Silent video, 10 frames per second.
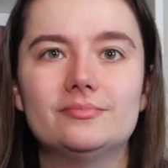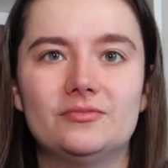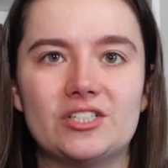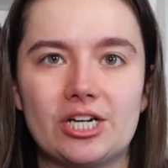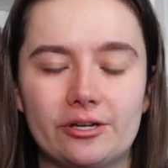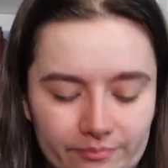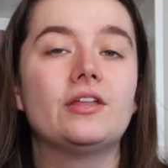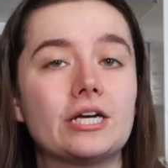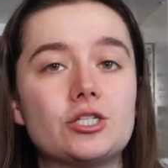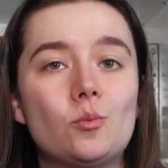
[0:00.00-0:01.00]
video. The
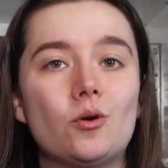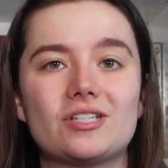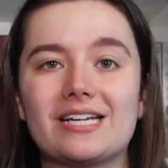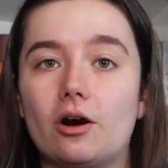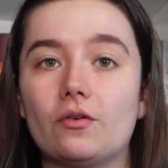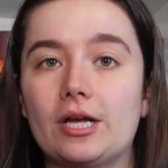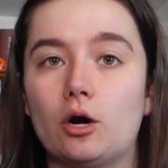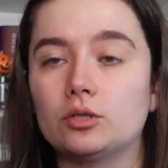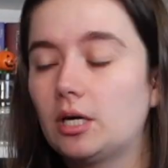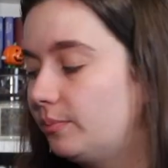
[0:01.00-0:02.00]
next two books I can't really
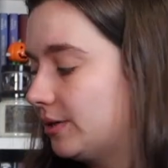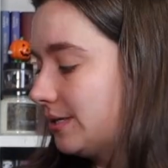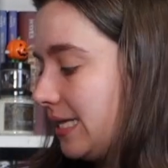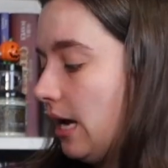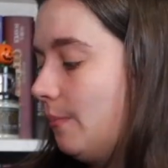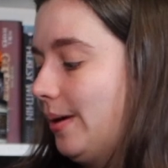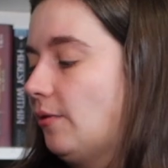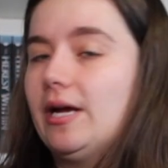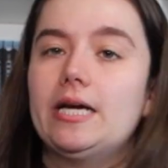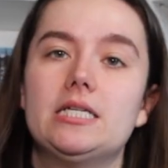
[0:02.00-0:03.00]
hold up because they are
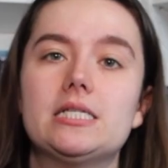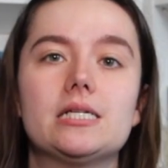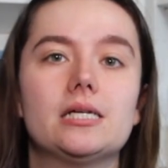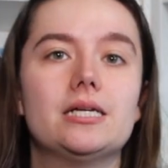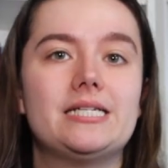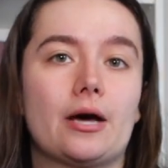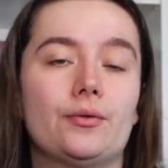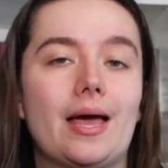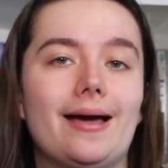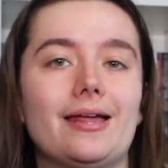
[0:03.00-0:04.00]
buried down
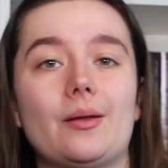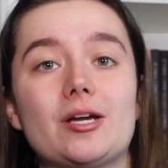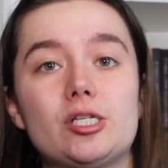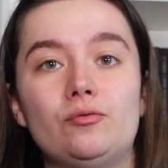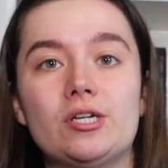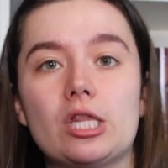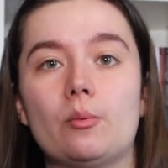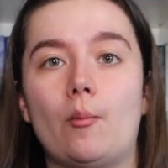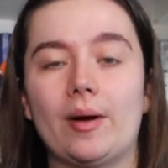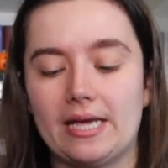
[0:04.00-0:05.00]
there and I'm actually reading
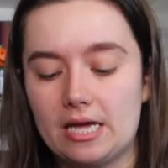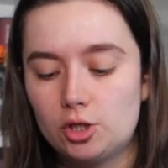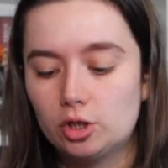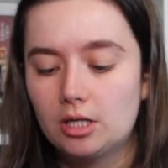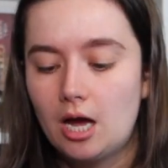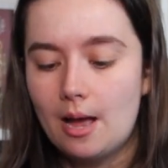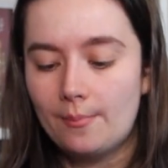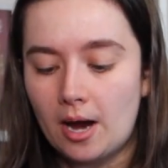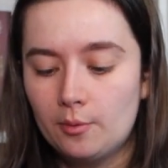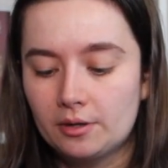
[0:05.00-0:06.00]
them on my Kindle,
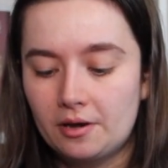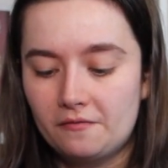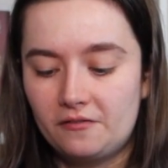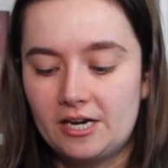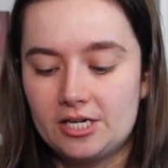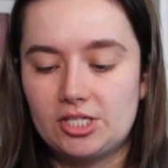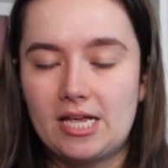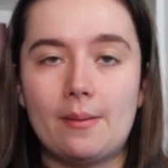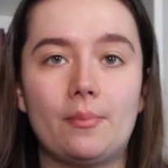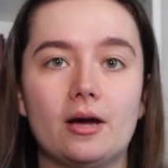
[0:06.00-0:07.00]
but I want to finish
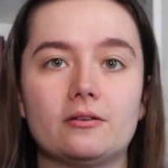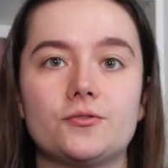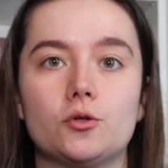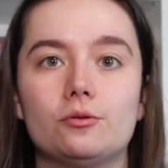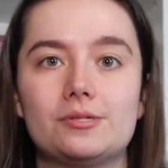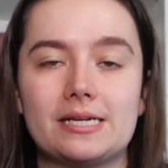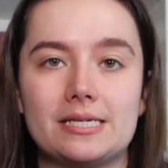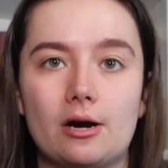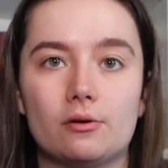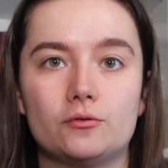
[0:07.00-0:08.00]
the Empire of Storms and
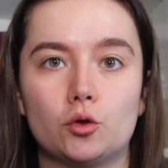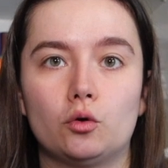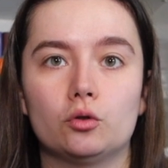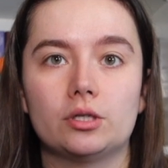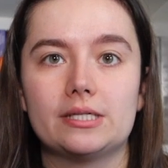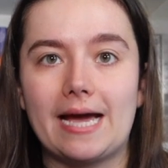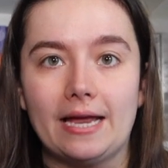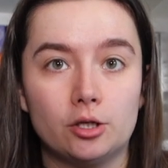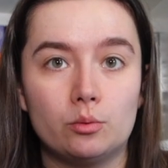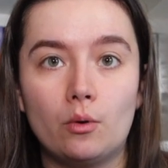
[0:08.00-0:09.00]
Tower of Dawn
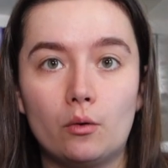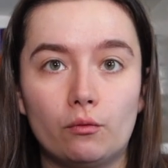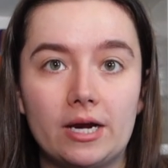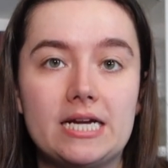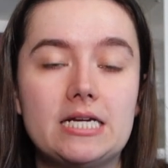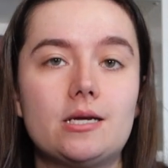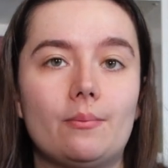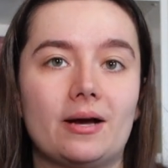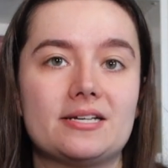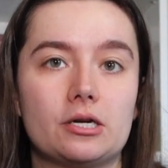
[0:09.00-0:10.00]
tandem read
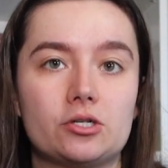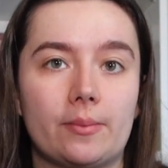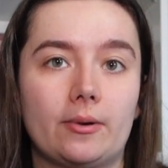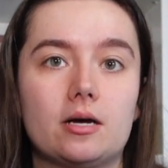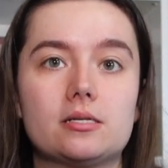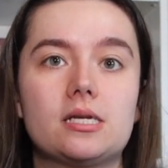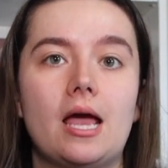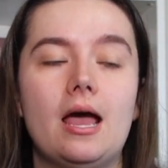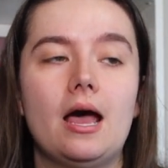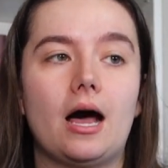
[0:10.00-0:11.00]
by Sarah J Maas.
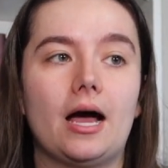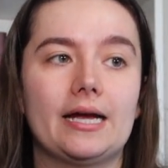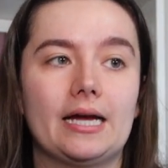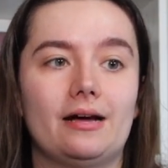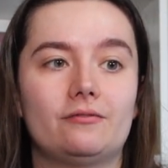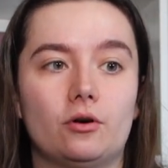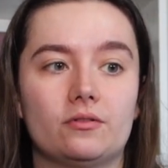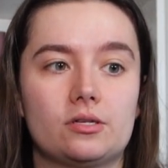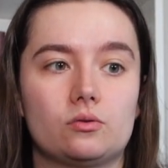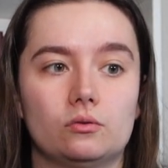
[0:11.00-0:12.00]
I have got
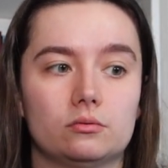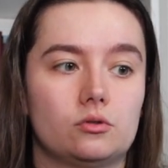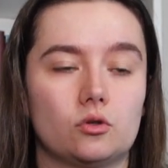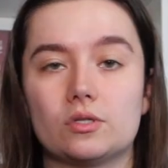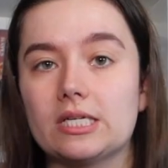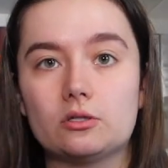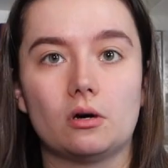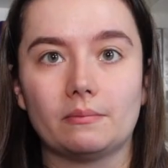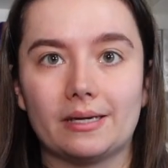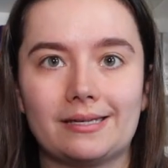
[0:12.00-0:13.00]
this all sorted
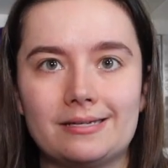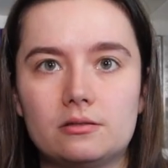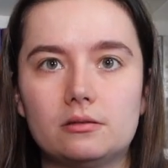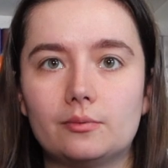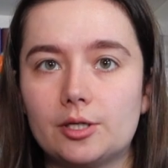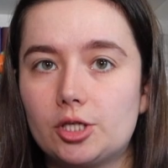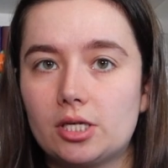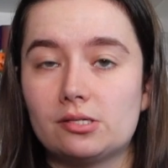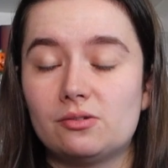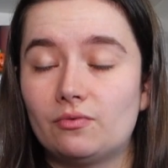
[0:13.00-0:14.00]
on my Kindle, which
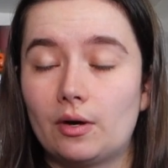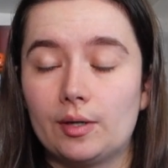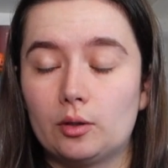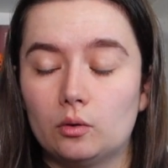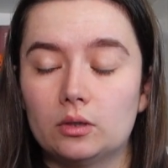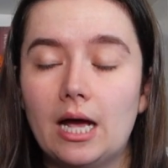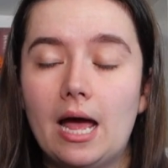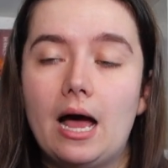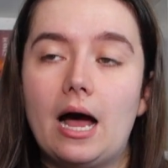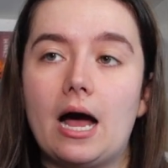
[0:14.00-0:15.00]
is very cool.
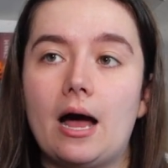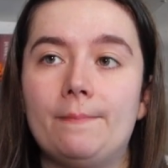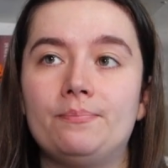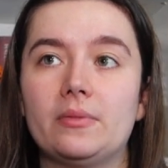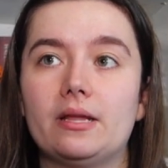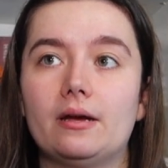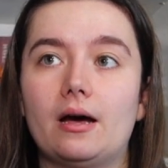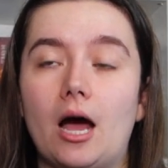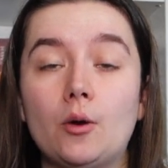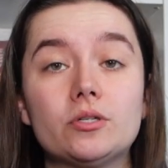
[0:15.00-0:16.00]
Um,
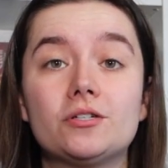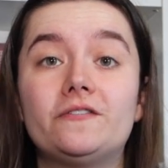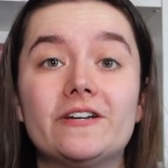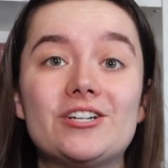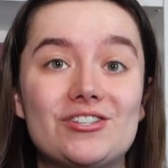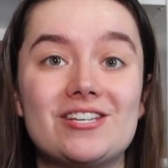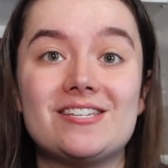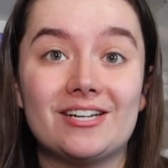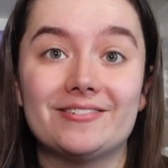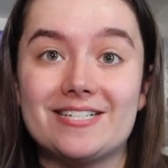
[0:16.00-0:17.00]
I want to finish this
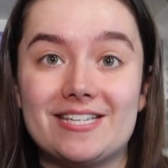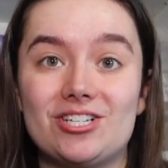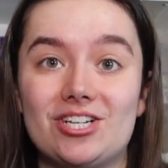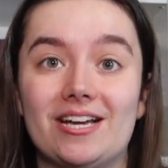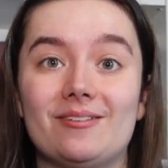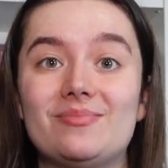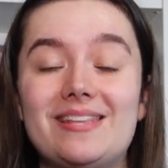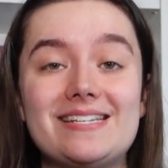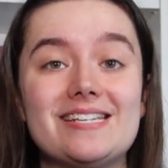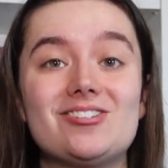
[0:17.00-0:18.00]
series this year.
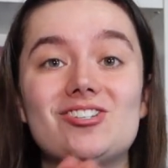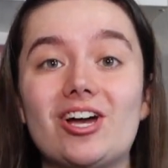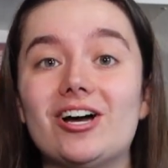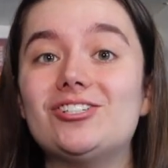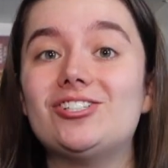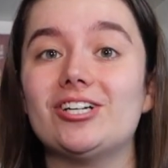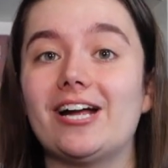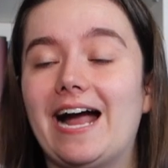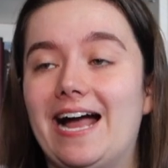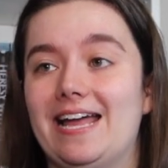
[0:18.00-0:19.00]
This is such
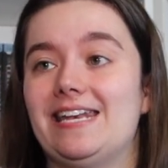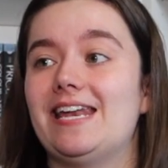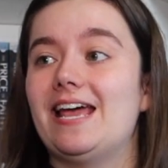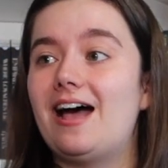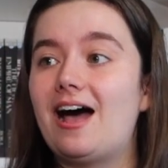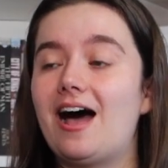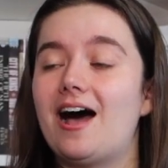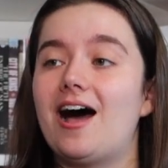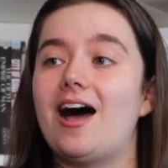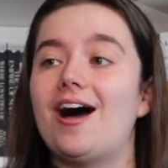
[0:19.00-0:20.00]
an
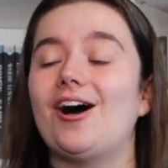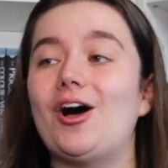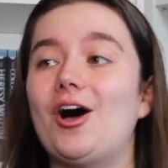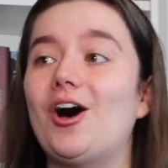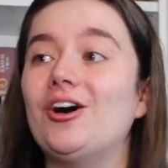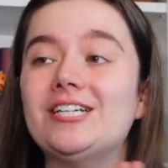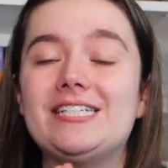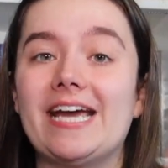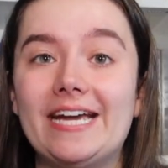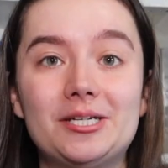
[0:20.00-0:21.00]

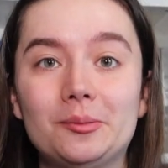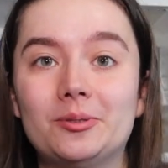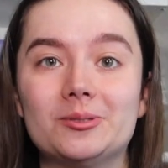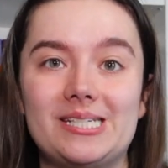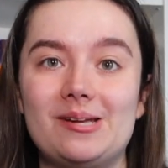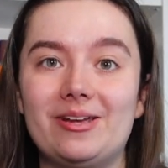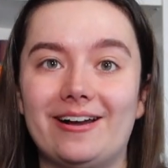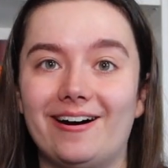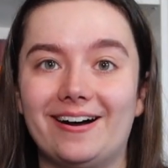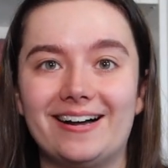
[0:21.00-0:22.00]
unattainable
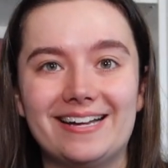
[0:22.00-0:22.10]
TBR.